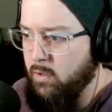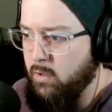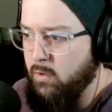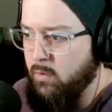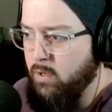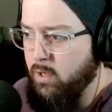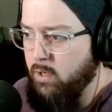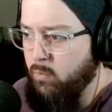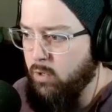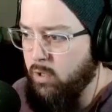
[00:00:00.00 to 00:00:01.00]
Okay,
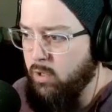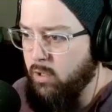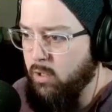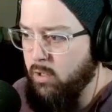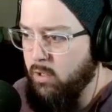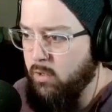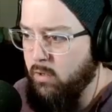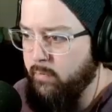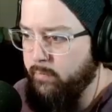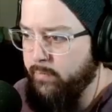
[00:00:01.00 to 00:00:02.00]
well...
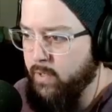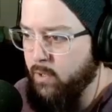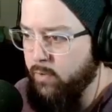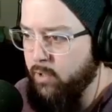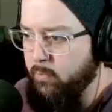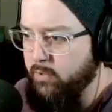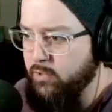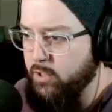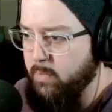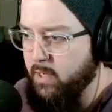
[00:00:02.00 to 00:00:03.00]
Oh, another message
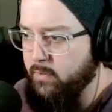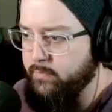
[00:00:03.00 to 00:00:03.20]
in a bottle.